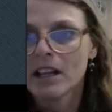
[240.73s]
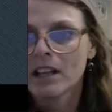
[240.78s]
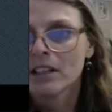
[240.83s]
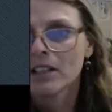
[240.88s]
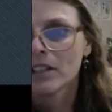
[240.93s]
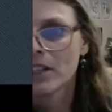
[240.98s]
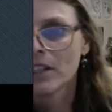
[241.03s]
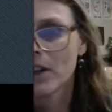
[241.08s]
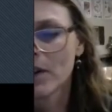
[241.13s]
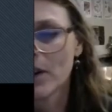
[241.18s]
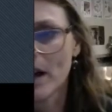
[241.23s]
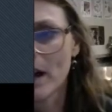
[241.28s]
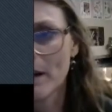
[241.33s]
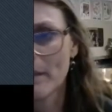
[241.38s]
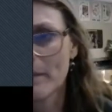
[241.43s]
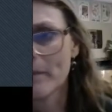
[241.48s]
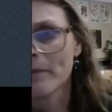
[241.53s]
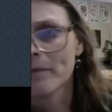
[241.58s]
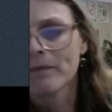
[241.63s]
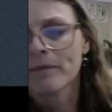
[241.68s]
So
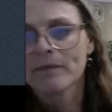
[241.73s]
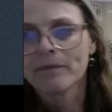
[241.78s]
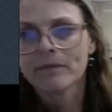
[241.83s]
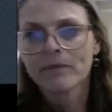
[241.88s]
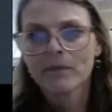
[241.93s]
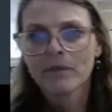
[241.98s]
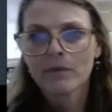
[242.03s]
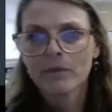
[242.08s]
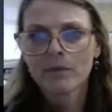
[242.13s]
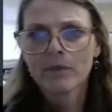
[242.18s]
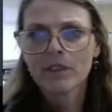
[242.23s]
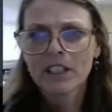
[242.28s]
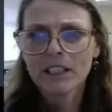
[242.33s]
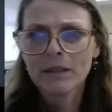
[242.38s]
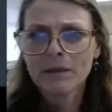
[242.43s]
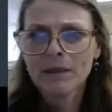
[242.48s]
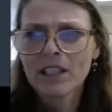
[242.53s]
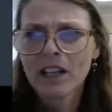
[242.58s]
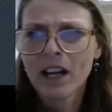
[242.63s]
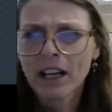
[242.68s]
we're going
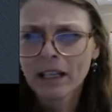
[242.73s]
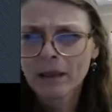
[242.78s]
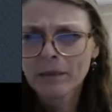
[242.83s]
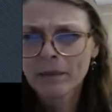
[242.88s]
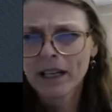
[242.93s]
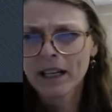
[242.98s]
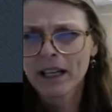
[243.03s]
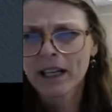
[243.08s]
to be talking about